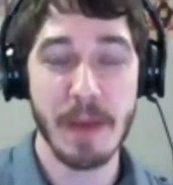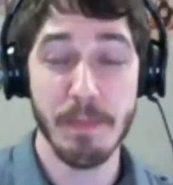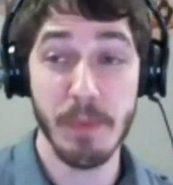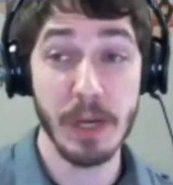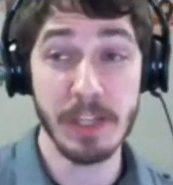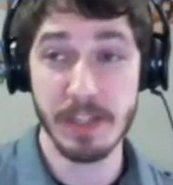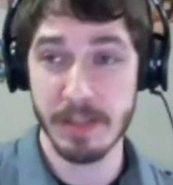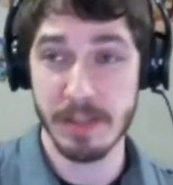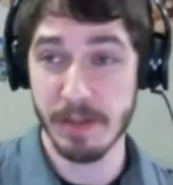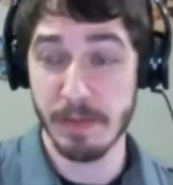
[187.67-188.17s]

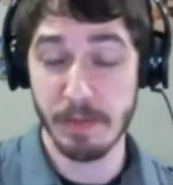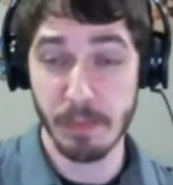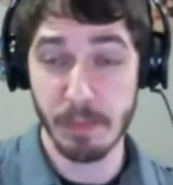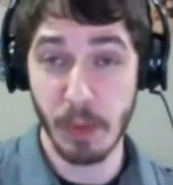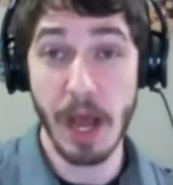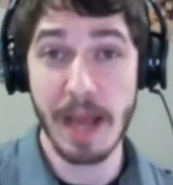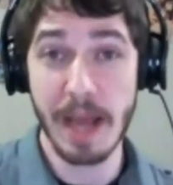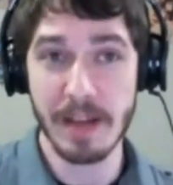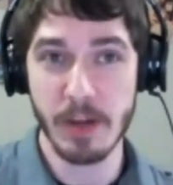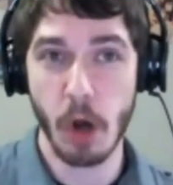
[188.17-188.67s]
but
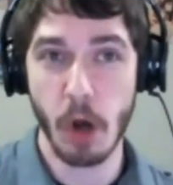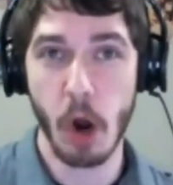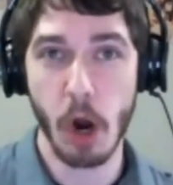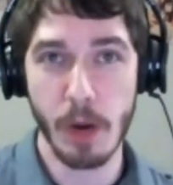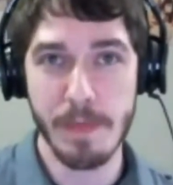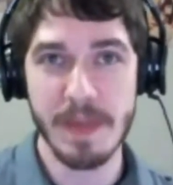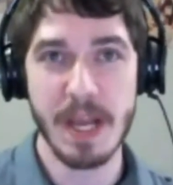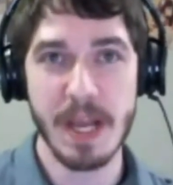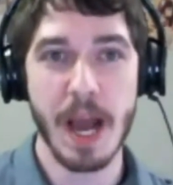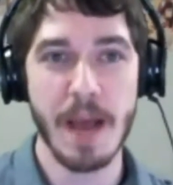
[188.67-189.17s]

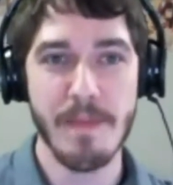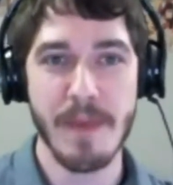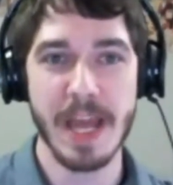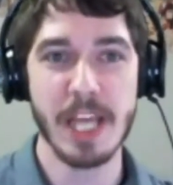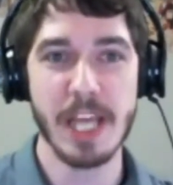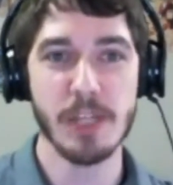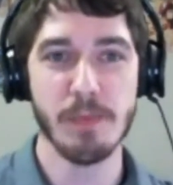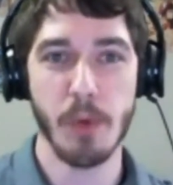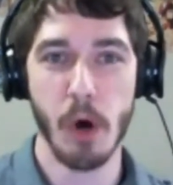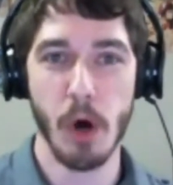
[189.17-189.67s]
RBI
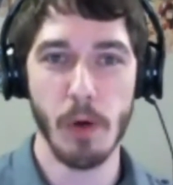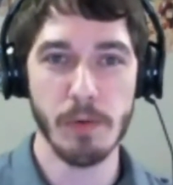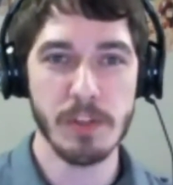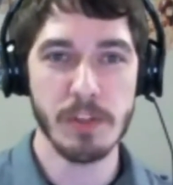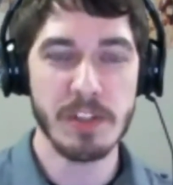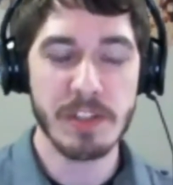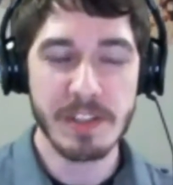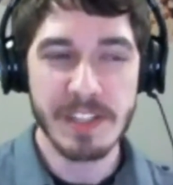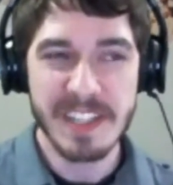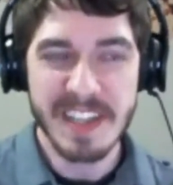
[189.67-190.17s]
Baseball
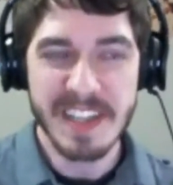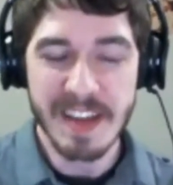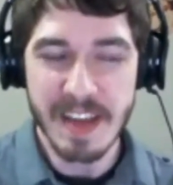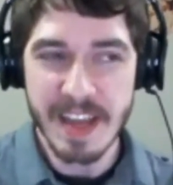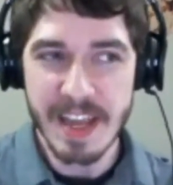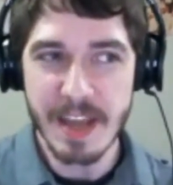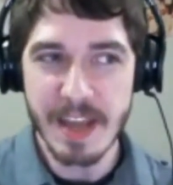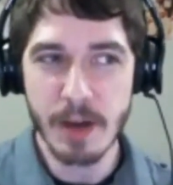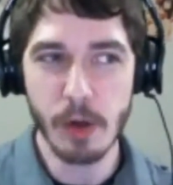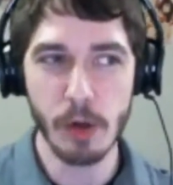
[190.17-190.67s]

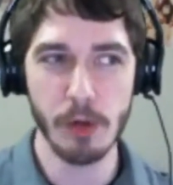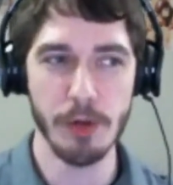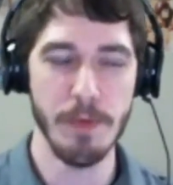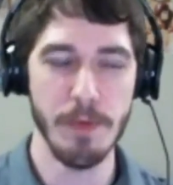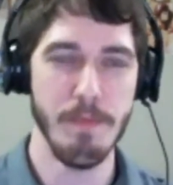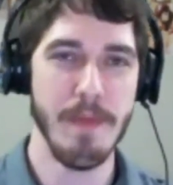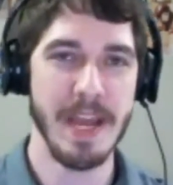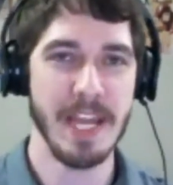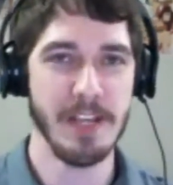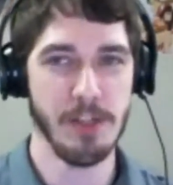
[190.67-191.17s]

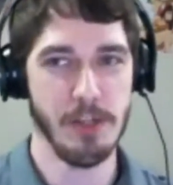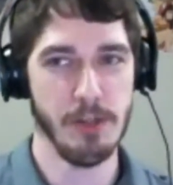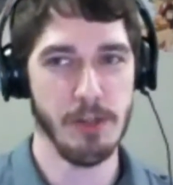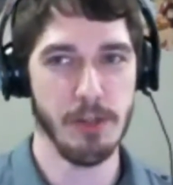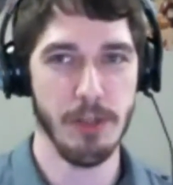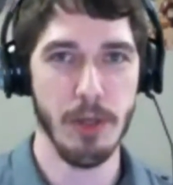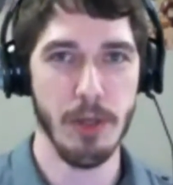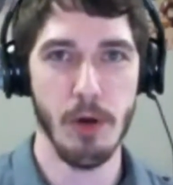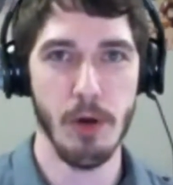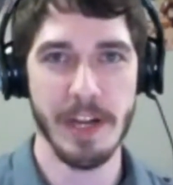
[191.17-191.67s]
killed
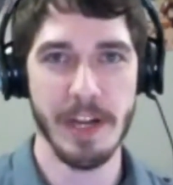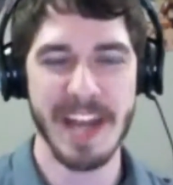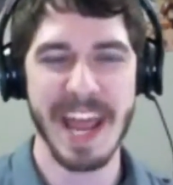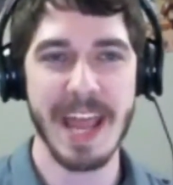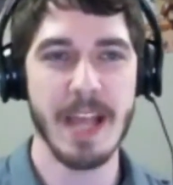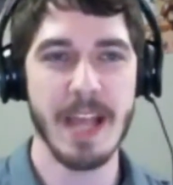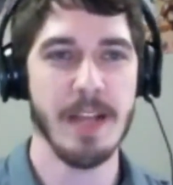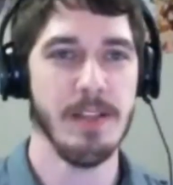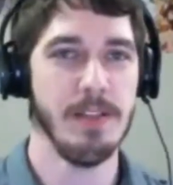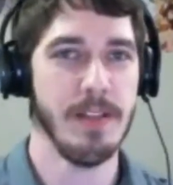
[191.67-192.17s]
Bases Loaded,
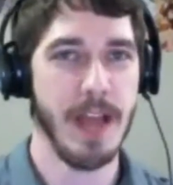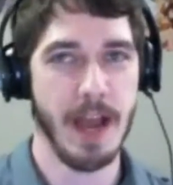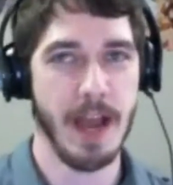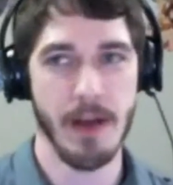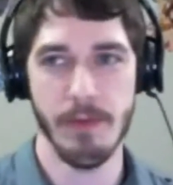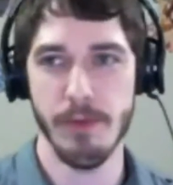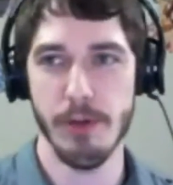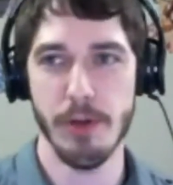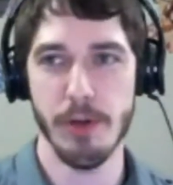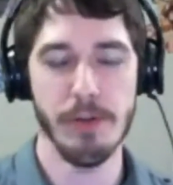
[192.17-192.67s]
hands
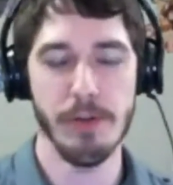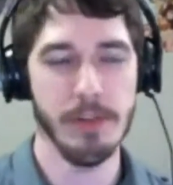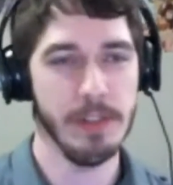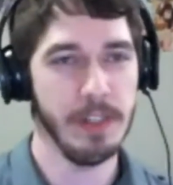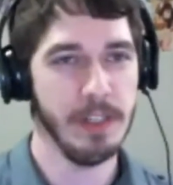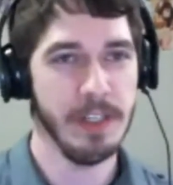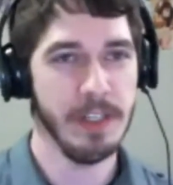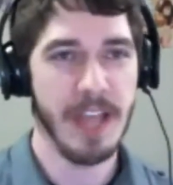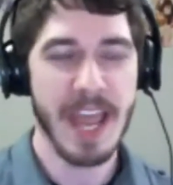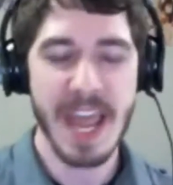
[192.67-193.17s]
down, dude.
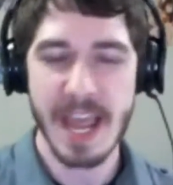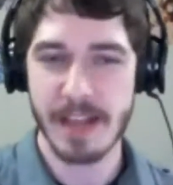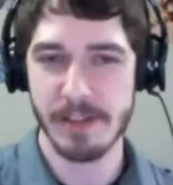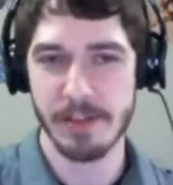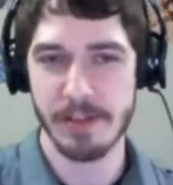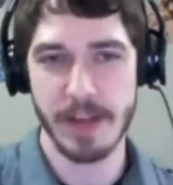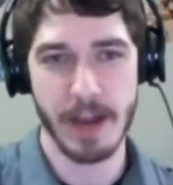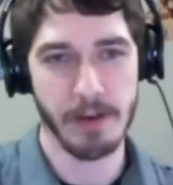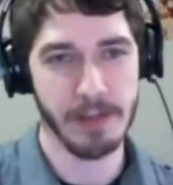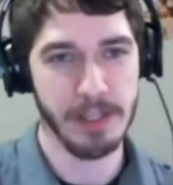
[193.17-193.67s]

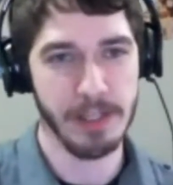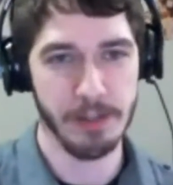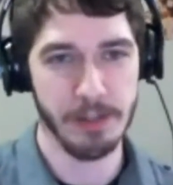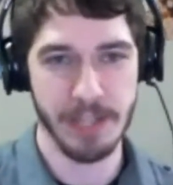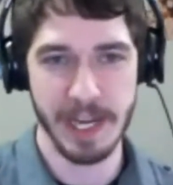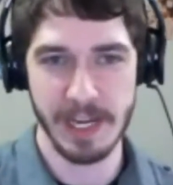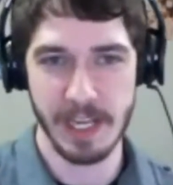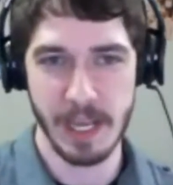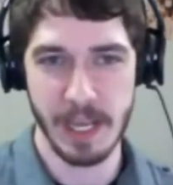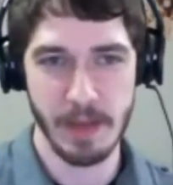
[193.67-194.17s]
Hands down, killed
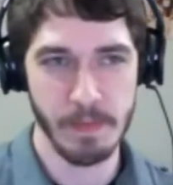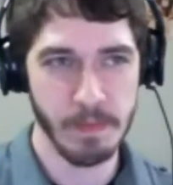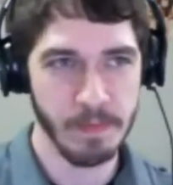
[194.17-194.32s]
that game.